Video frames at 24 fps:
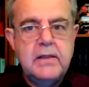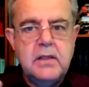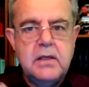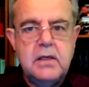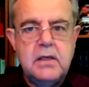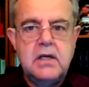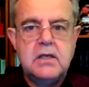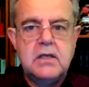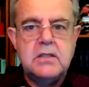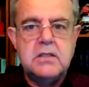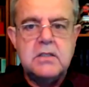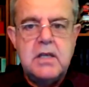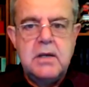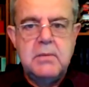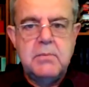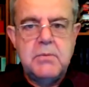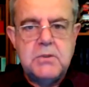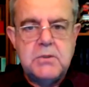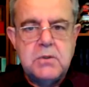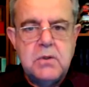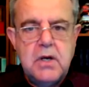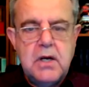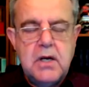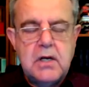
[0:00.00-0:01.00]
the next step
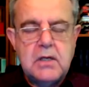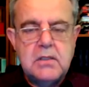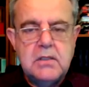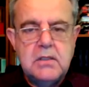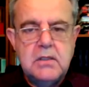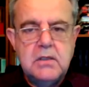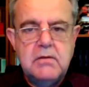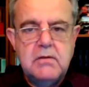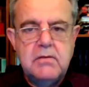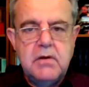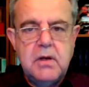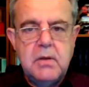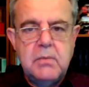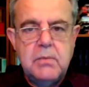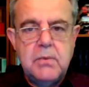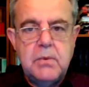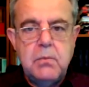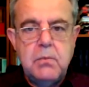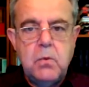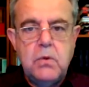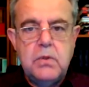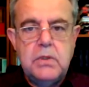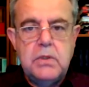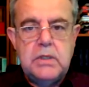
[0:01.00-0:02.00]
is to actually develop a
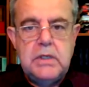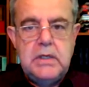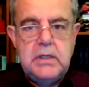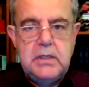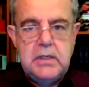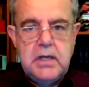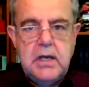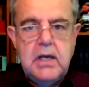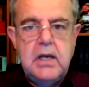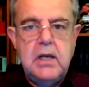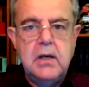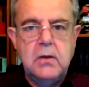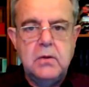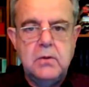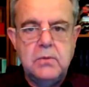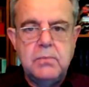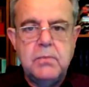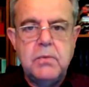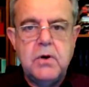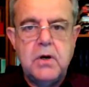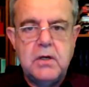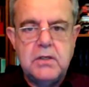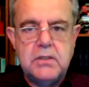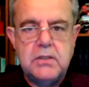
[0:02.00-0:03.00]
more detailed
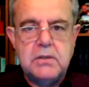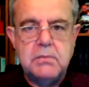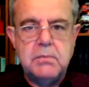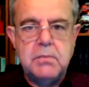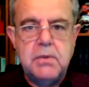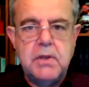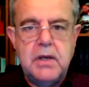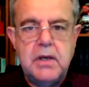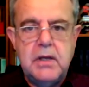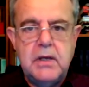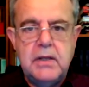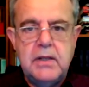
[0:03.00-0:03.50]
project plan.